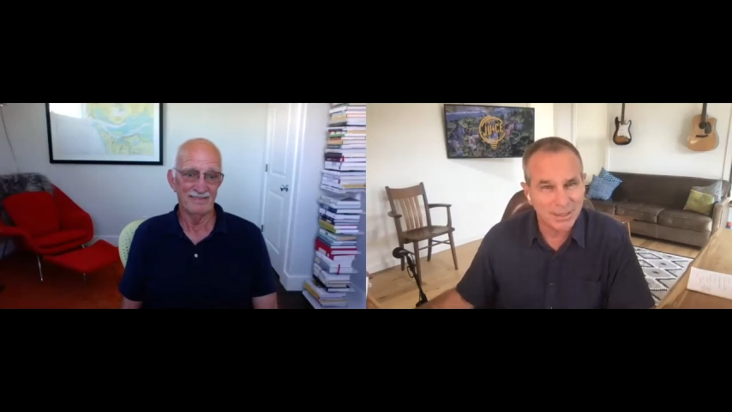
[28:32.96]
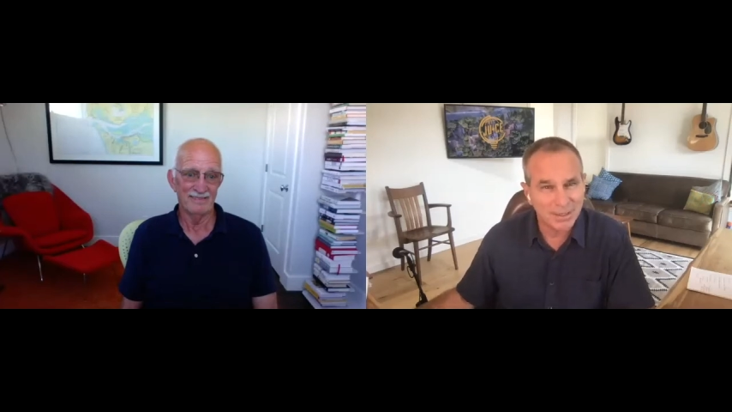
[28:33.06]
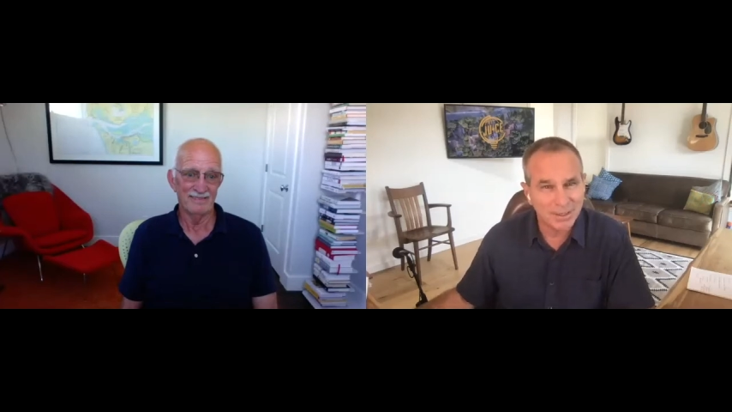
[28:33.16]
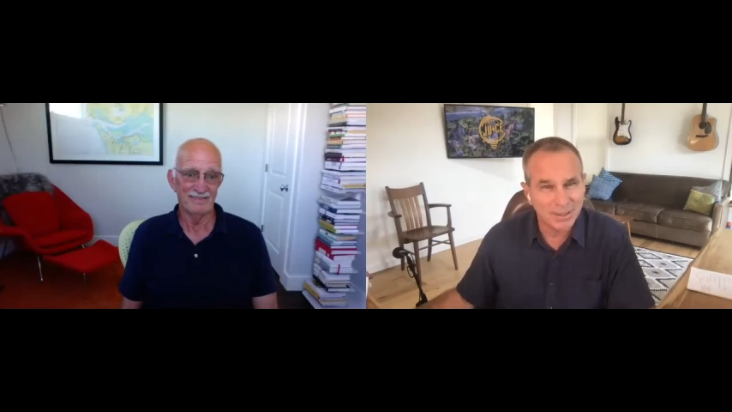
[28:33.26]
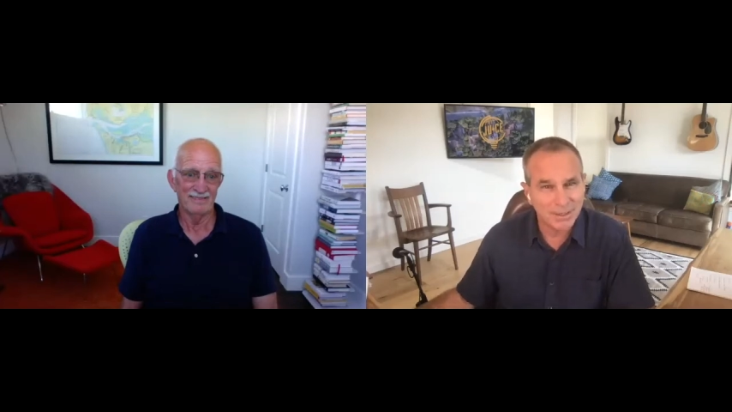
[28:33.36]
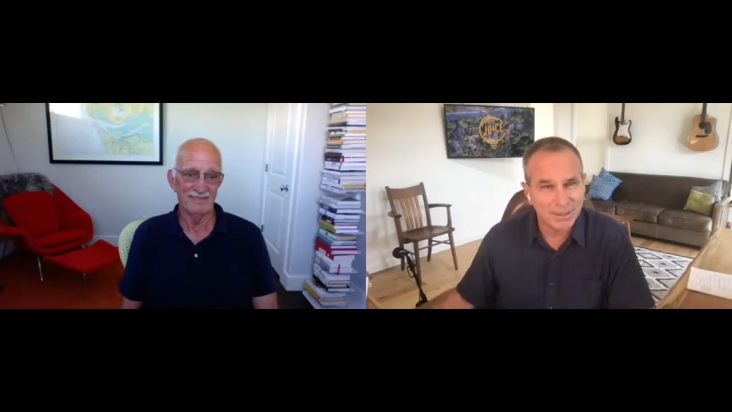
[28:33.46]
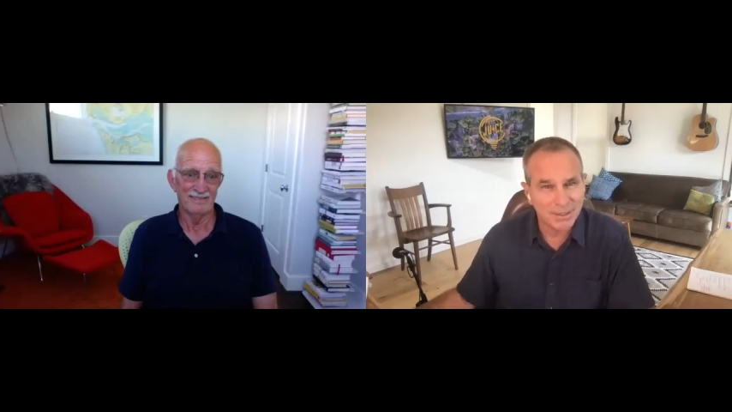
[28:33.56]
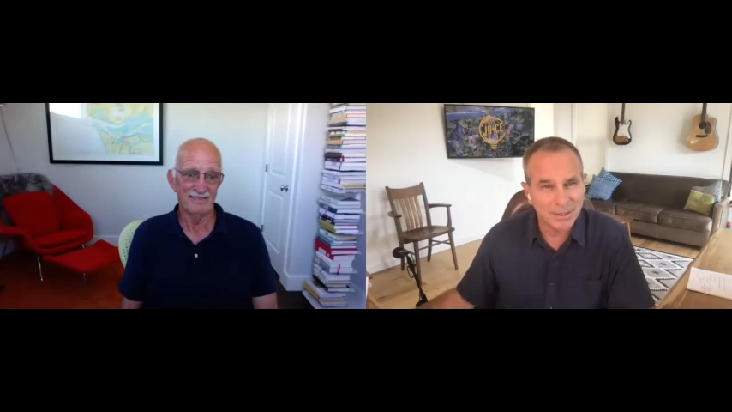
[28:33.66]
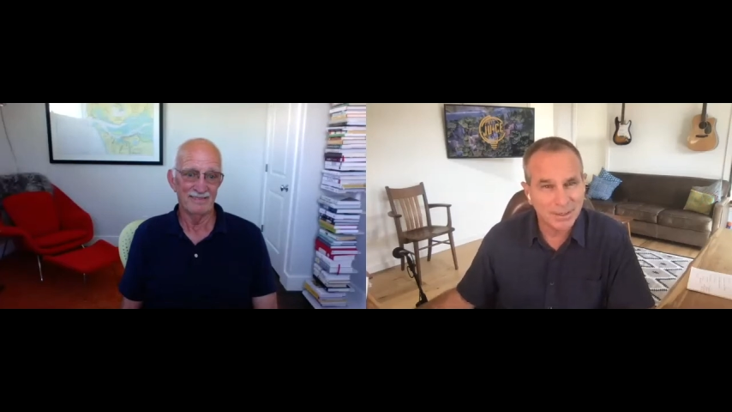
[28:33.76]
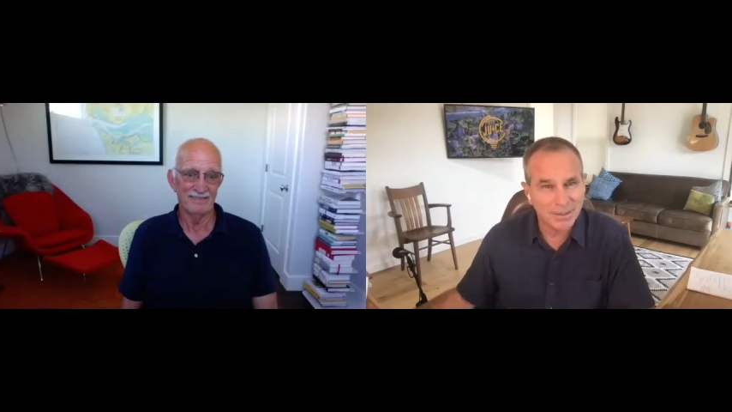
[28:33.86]

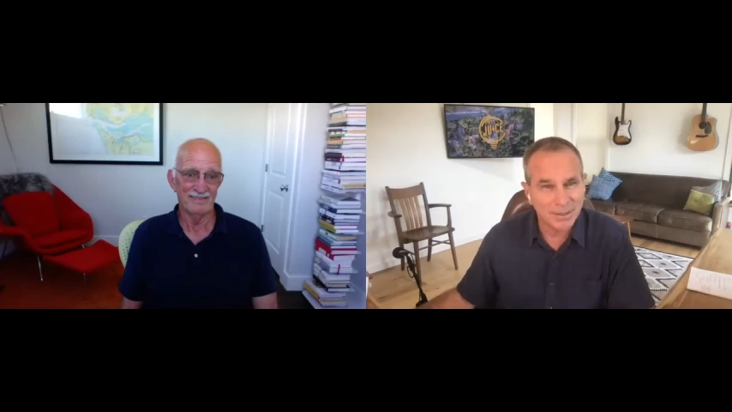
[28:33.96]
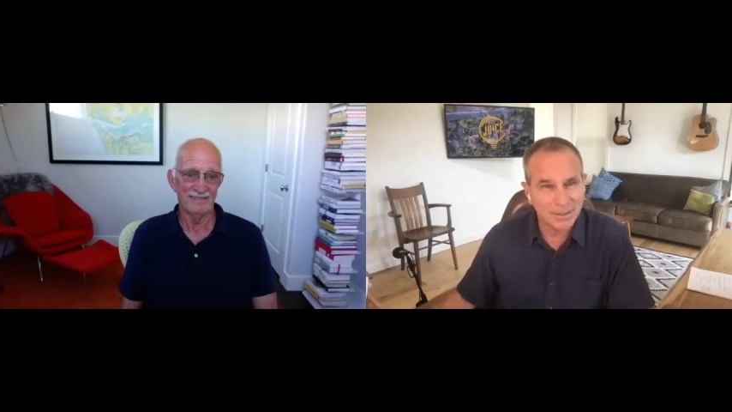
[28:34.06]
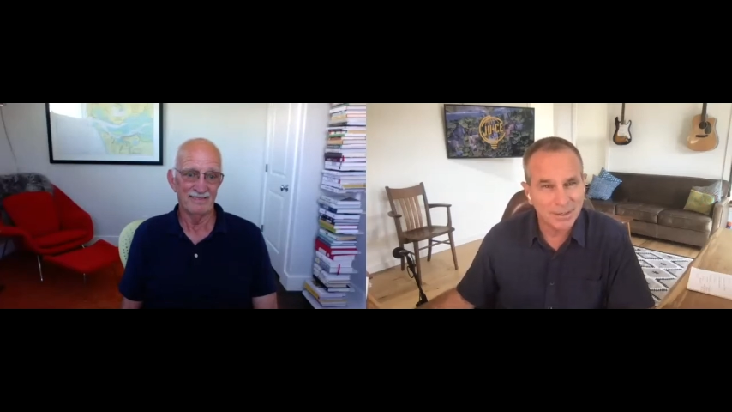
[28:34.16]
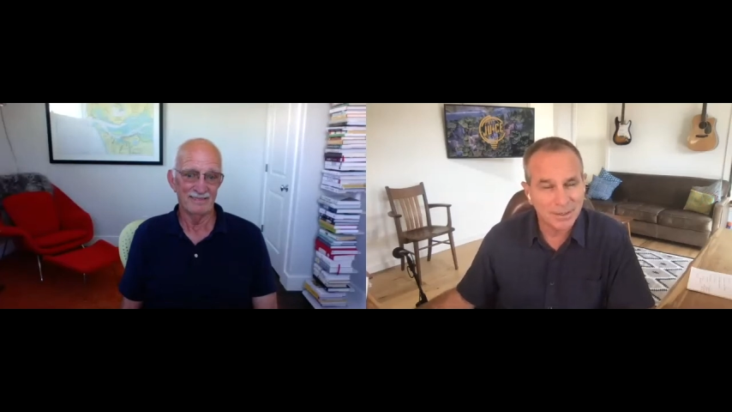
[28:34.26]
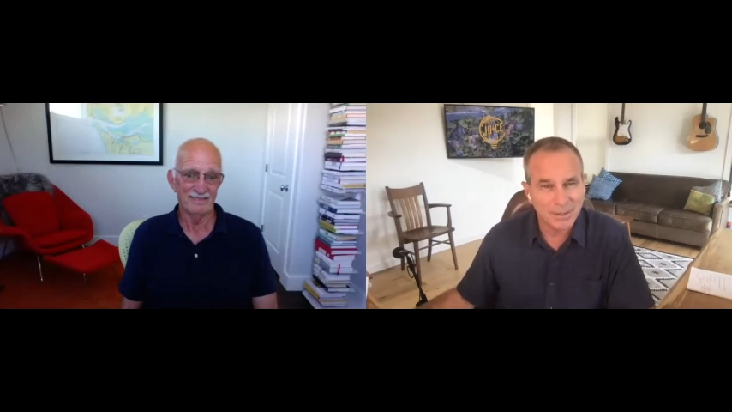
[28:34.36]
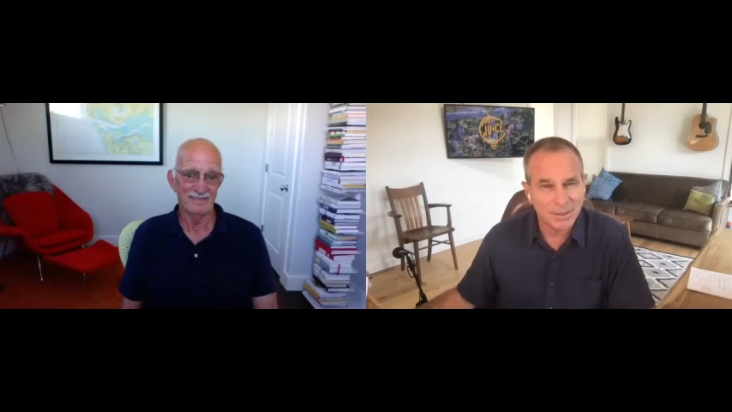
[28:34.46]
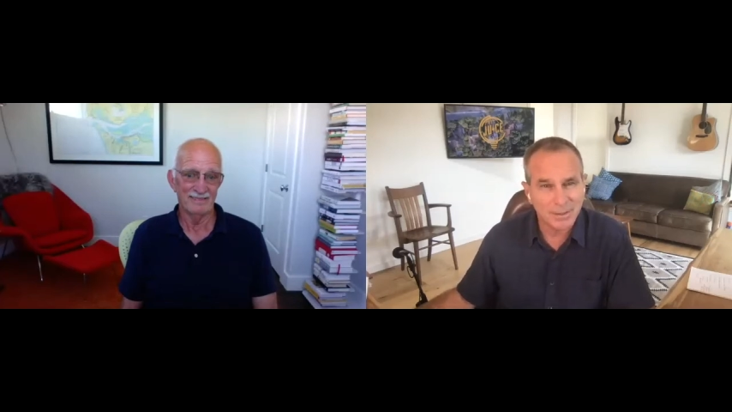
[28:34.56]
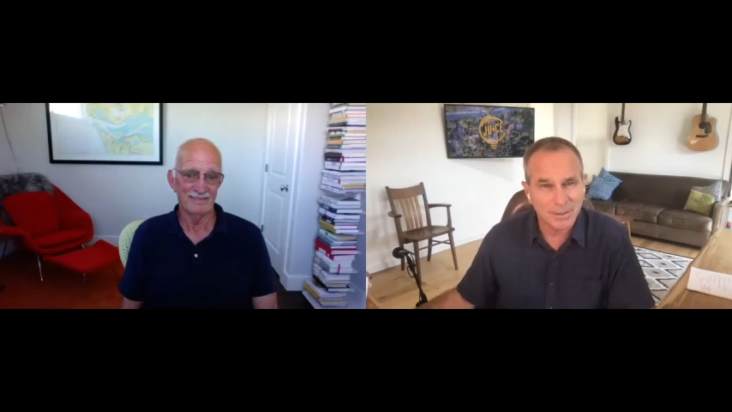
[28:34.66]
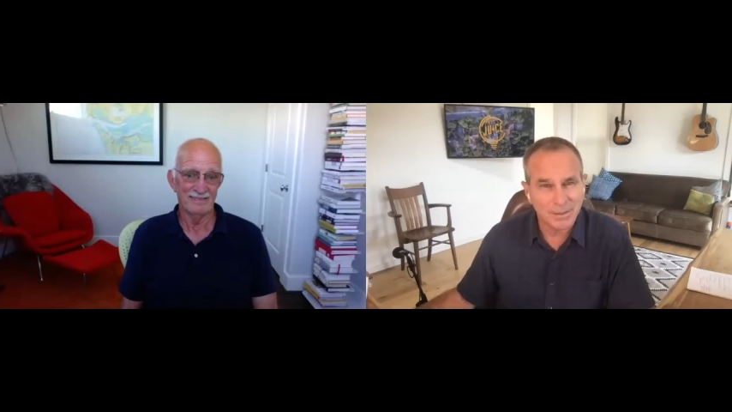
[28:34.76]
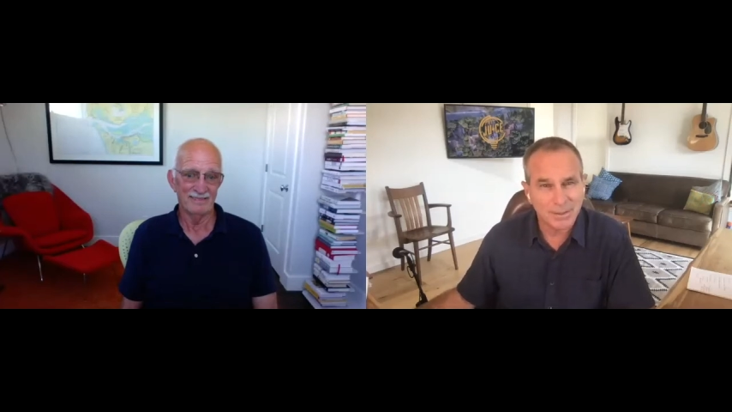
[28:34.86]

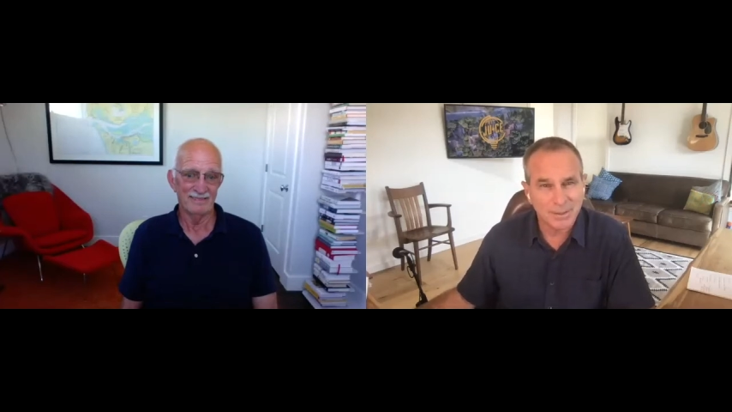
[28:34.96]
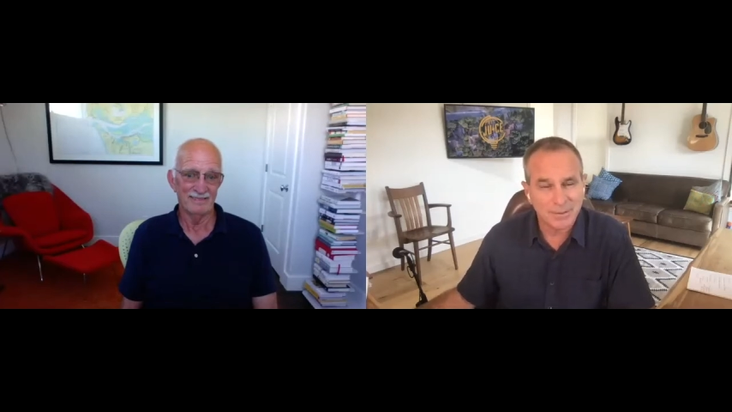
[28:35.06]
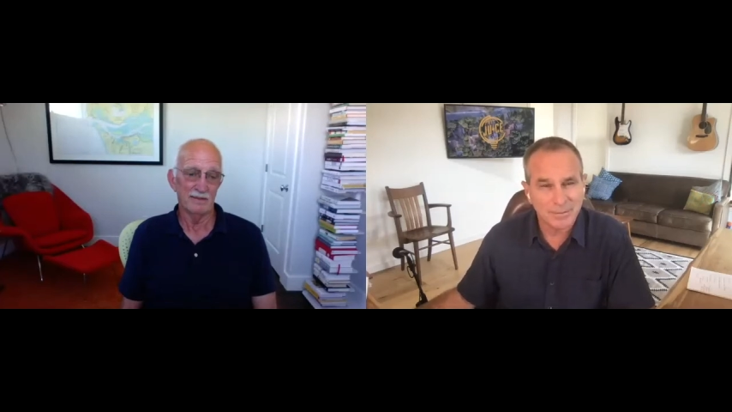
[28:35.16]
Nobody speaks.